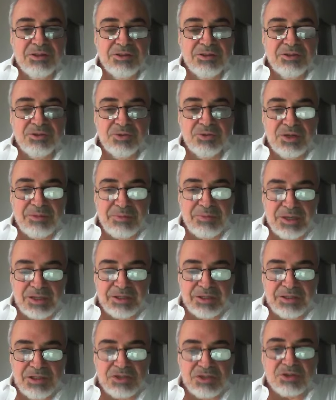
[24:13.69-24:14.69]

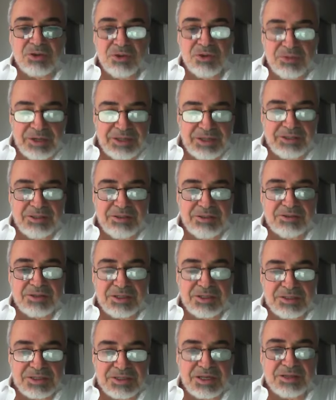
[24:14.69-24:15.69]
UML is already
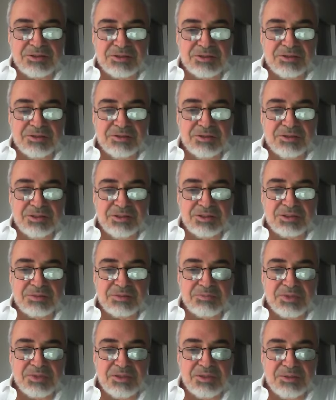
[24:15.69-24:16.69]
transactional.
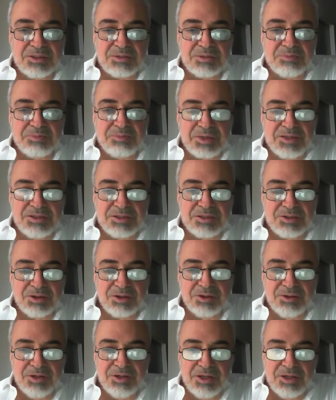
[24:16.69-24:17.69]
It's based
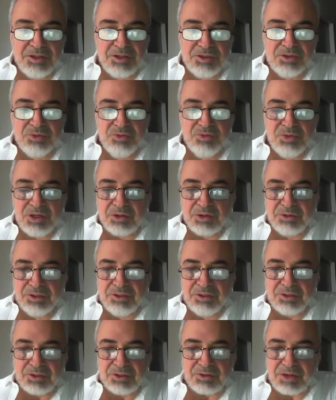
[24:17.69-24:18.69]
on you
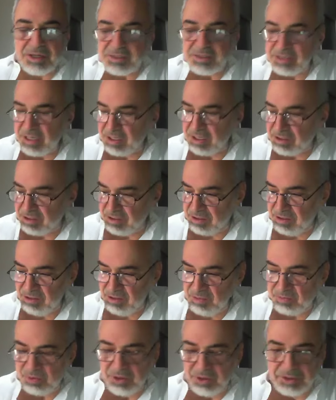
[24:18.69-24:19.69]
knowing the transaction,
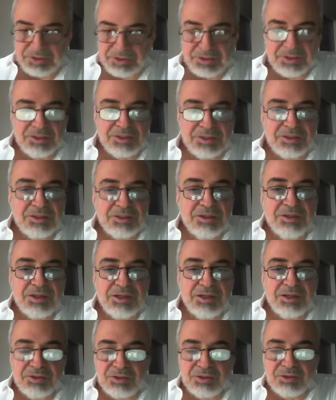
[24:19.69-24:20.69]
you plotting it, and
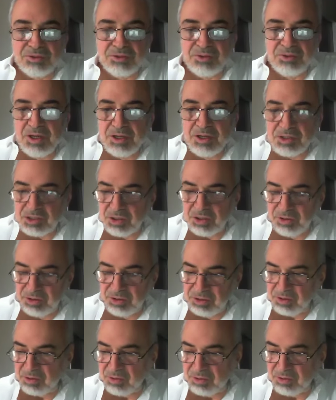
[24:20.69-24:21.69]
then you
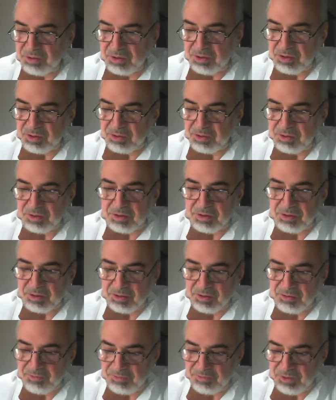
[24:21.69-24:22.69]
showing
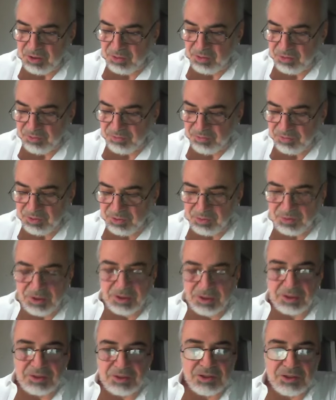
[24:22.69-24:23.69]
the flow of the
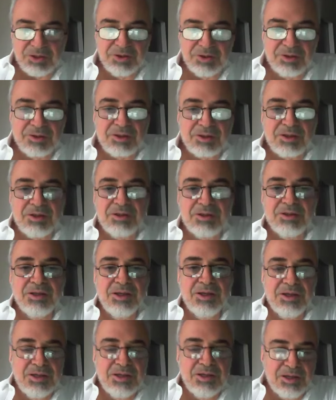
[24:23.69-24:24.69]
work, showing the
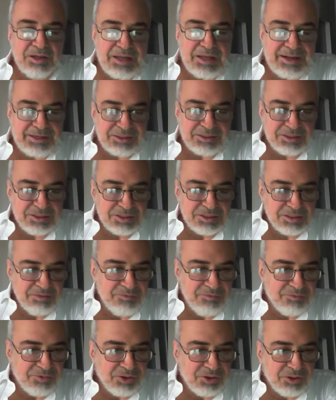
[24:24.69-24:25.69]
actors
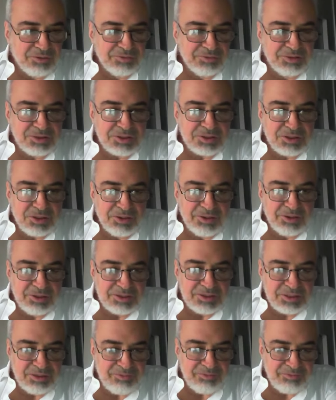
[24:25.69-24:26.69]
involved, and so on.
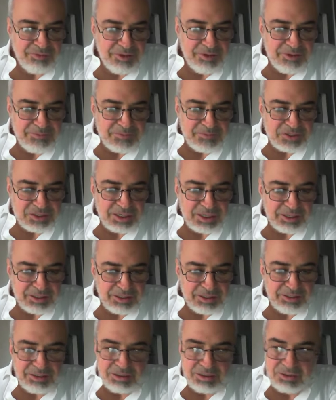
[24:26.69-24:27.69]
As if
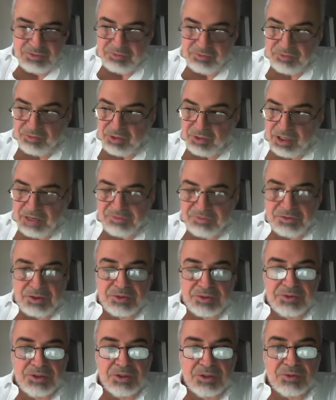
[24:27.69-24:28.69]
suddenly you've left the
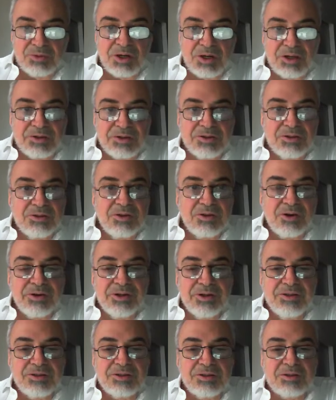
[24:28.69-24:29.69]
real world and gone
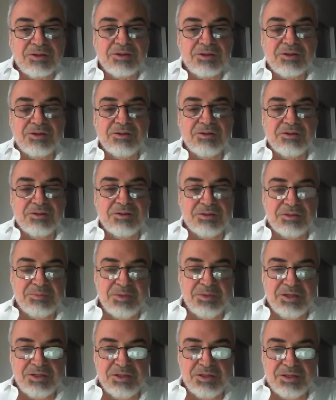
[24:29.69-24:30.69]
into the
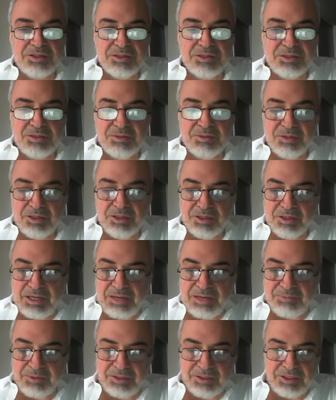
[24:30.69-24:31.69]
specialist
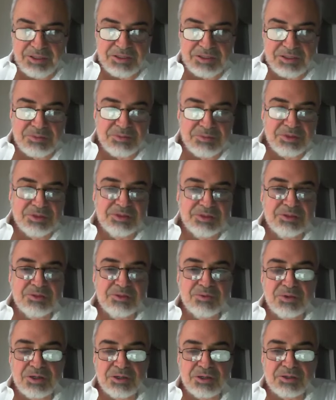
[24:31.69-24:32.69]
application building
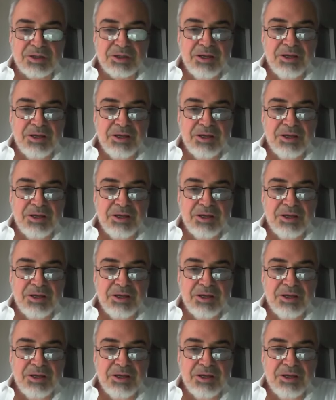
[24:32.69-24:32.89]
world.